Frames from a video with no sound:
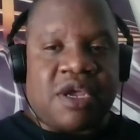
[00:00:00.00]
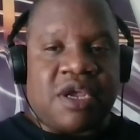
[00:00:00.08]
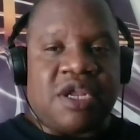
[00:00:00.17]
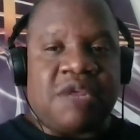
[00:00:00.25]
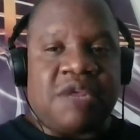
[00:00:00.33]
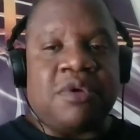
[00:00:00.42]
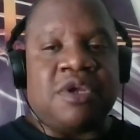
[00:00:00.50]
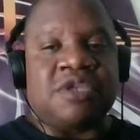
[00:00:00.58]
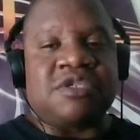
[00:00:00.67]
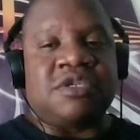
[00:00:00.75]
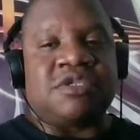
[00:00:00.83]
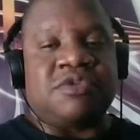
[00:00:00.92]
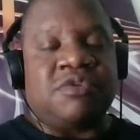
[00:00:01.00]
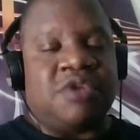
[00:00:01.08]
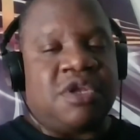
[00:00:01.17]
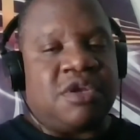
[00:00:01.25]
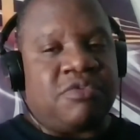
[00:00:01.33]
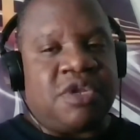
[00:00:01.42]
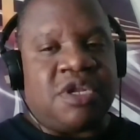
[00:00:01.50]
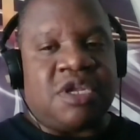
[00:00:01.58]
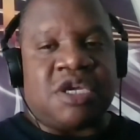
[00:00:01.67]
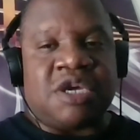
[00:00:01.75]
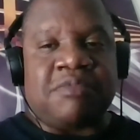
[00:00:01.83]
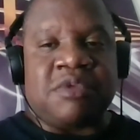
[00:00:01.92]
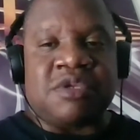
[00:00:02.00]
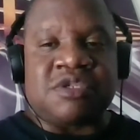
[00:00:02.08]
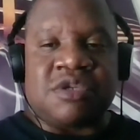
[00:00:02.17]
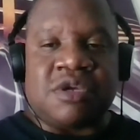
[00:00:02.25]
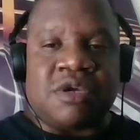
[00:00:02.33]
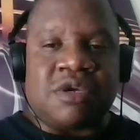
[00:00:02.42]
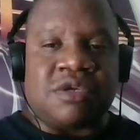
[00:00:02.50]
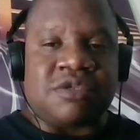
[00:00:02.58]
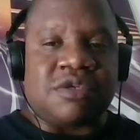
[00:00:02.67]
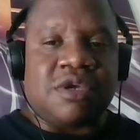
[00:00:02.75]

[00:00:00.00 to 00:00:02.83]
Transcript: and he put us in the studio. We did a couple of songs.